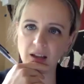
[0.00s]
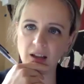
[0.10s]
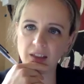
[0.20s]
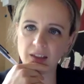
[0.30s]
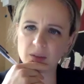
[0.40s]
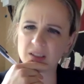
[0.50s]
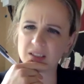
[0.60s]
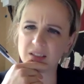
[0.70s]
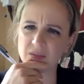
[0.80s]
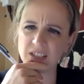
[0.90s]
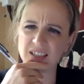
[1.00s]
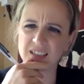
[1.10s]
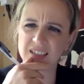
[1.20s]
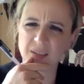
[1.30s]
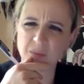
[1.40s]
that was because i didn't really
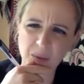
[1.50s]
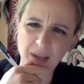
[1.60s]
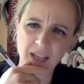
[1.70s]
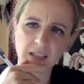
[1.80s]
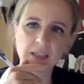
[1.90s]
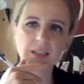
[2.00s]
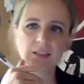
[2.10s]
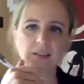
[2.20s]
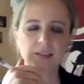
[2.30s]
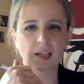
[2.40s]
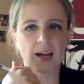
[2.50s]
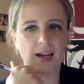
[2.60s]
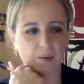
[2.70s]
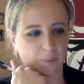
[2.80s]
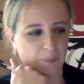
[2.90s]
understand what it meant
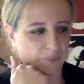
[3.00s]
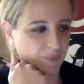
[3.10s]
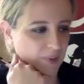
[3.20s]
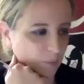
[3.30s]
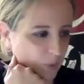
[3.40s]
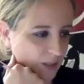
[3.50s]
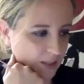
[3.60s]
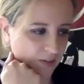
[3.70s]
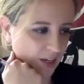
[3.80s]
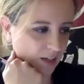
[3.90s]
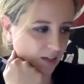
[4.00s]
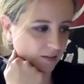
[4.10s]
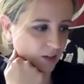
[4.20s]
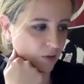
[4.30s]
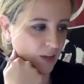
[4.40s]
um, because I think
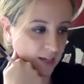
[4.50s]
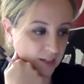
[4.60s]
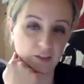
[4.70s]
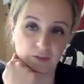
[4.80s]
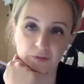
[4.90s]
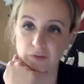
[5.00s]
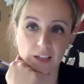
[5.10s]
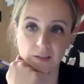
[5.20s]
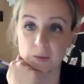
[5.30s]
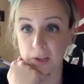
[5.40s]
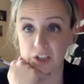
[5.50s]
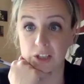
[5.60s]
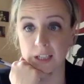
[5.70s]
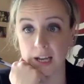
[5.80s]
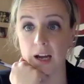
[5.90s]
you know the act of,
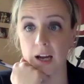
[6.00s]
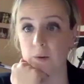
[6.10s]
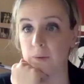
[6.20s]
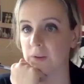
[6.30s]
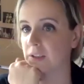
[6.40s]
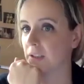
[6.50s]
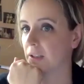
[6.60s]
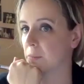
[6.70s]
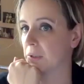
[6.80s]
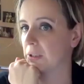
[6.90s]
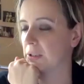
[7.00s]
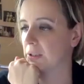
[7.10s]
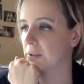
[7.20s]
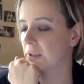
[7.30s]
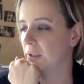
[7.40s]
especially now in the
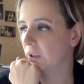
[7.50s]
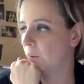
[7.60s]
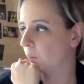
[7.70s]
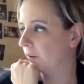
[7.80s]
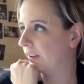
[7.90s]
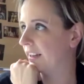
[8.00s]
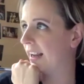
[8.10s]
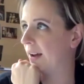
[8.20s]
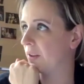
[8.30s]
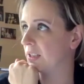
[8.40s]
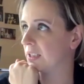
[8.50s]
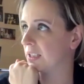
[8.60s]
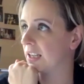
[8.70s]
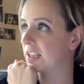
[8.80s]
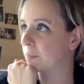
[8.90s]
circumstances we're in now these
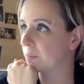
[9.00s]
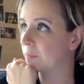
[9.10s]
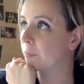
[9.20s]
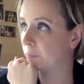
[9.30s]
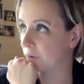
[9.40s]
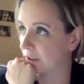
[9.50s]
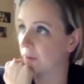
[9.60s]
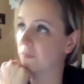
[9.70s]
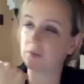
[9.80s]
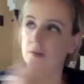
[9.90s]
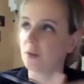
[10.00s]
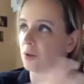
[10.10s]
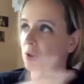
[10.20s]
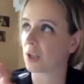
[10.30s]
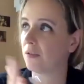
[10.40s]
days, you know, not
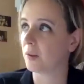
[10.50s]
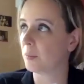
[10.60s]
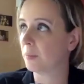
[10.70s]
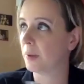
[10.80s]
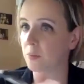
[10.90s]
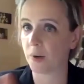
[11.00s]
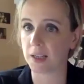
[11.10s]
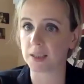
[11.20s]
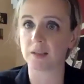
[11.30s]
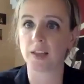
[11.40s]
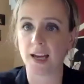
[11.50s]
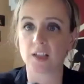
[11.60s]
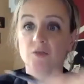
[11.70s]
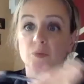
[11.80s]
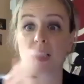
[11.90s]
just COVID but post Brexit, the
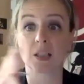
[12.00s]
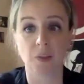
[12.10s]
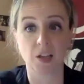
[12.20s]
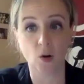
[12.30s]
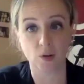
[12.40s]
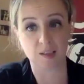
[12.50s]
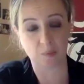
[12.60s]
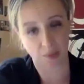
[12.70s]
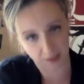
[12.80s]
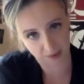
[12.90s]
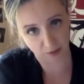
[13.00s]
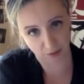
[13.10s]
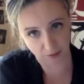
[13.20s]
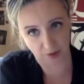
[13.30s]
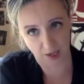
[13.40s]
act of putting something on is a
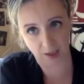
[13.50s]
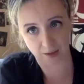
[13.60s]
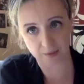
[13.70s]
political thing,